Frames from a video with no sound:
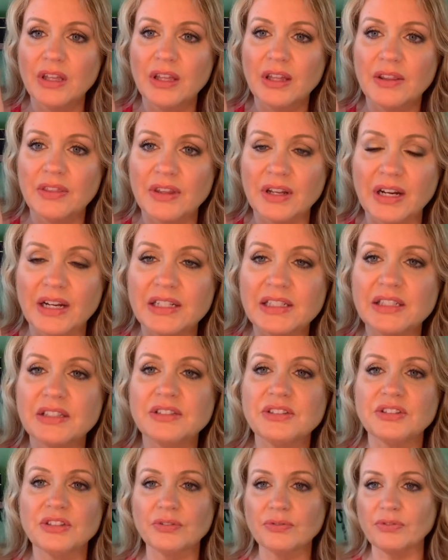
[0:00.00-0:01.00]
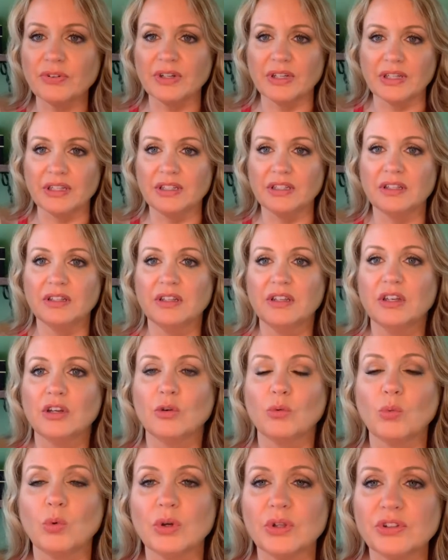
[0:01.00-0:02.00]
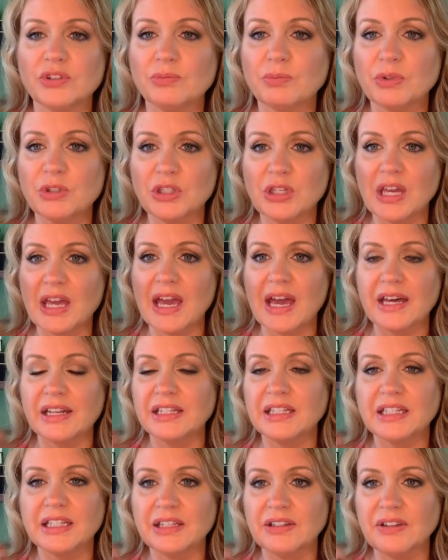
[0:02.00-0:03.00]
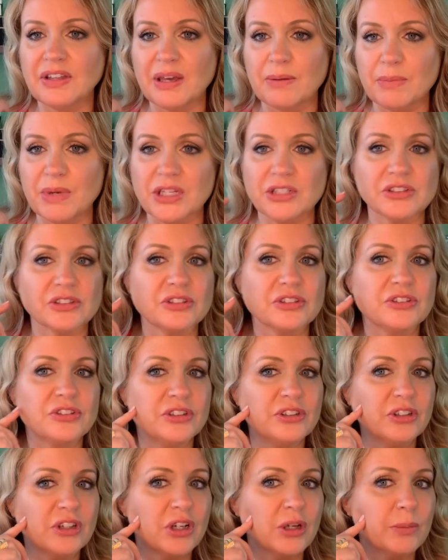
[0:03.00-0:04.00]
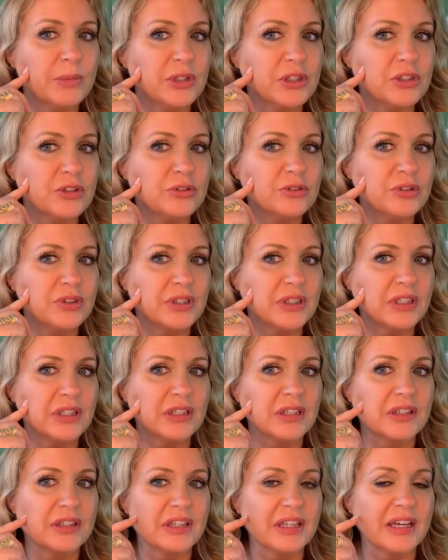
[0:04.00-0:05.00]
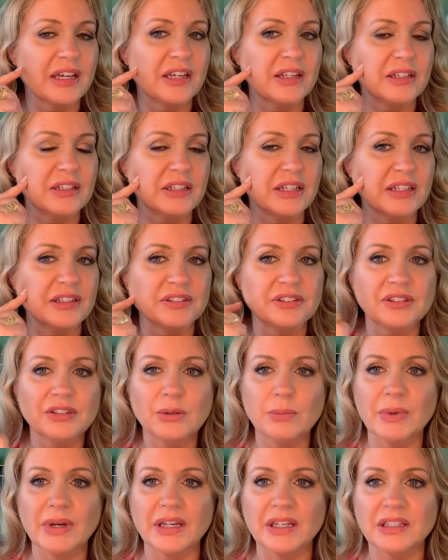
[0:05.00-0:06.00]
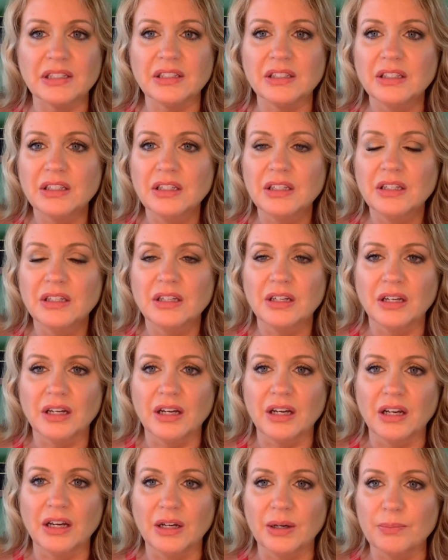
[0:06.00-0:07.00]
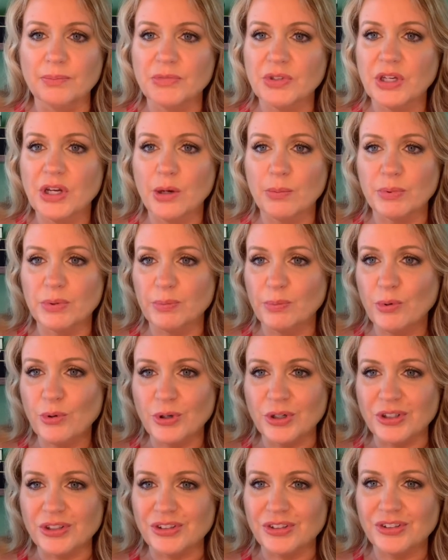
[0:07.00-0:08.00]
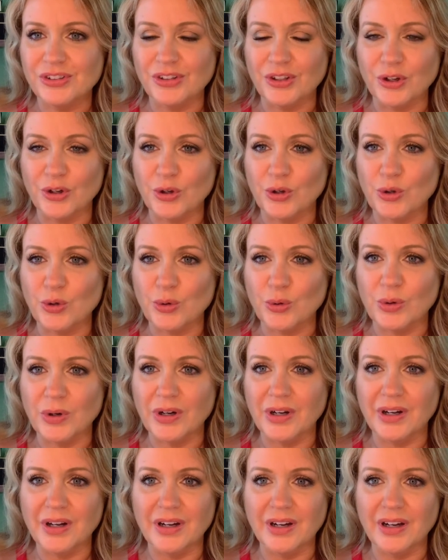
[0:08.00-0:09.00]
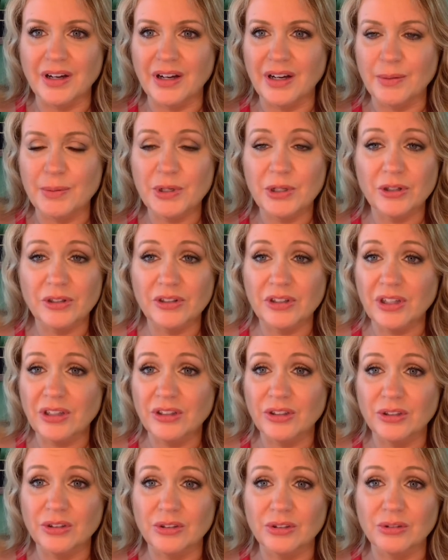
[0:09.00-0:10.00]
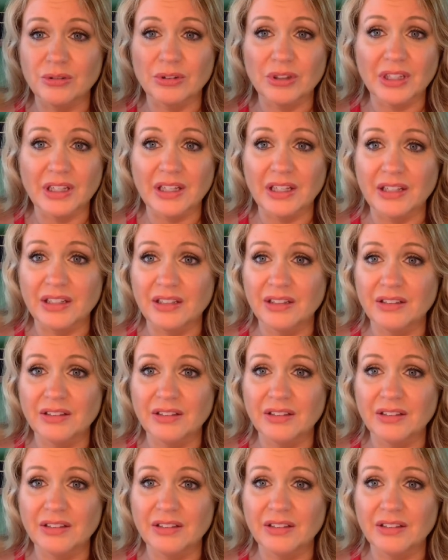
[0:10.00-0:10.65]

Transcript: that I did different was adding in that magic serum and using that niacinamide to help with pores. So I'm here to tell you that